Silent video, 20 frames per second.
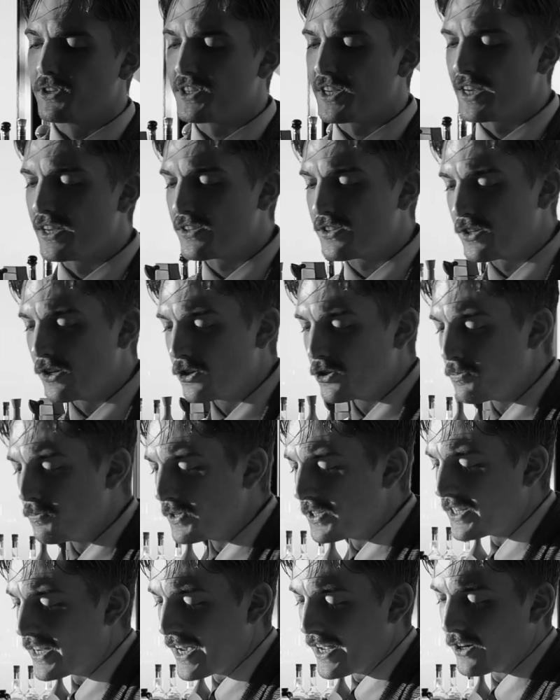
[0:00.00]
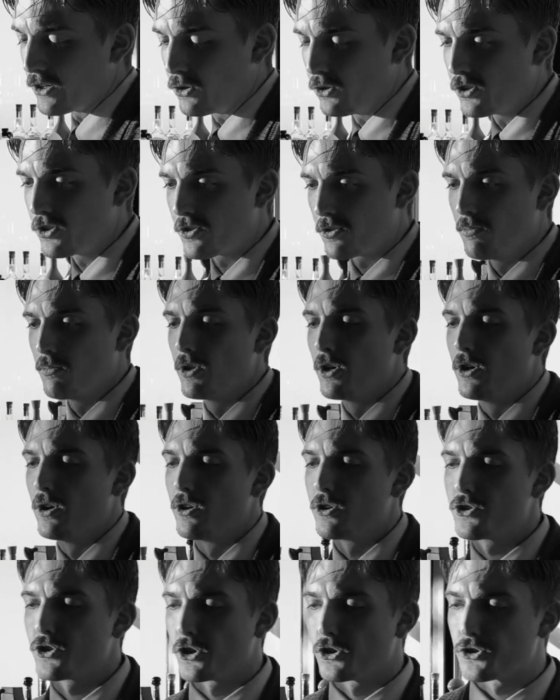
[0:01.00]
taste those botanicals from the
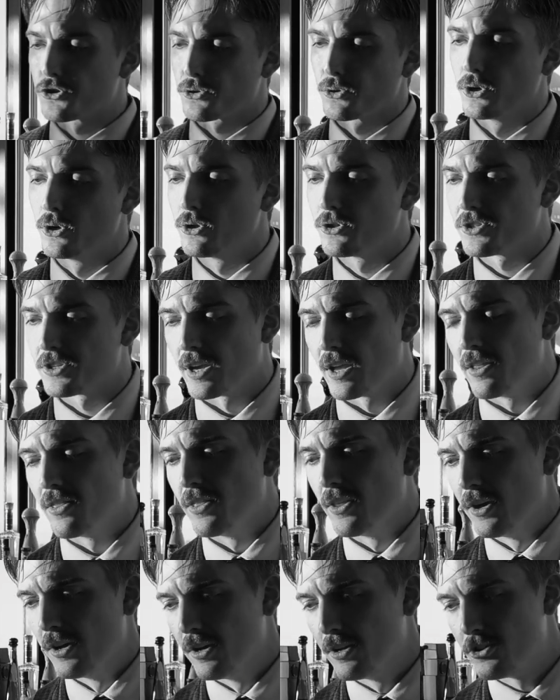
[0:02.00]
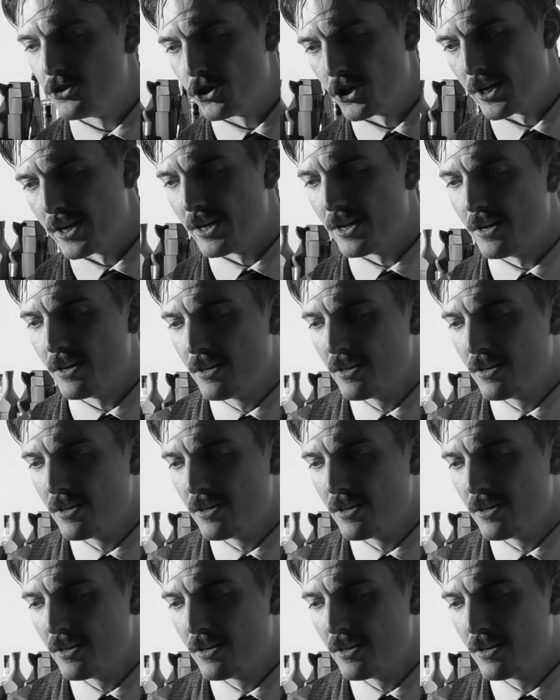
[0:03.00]
chartreuse and the gin,